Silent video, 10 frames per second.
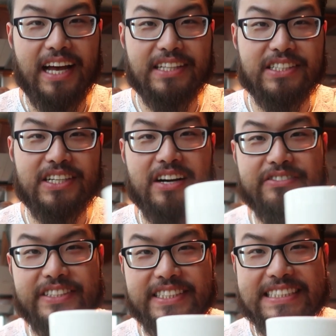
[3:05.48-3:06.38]
a the
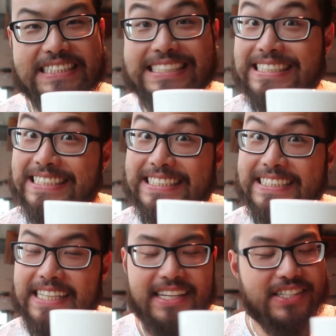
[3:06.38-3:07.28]
coffee.
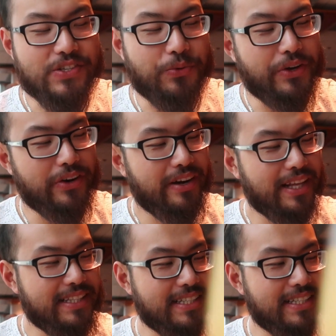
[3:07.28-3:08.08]
So we are at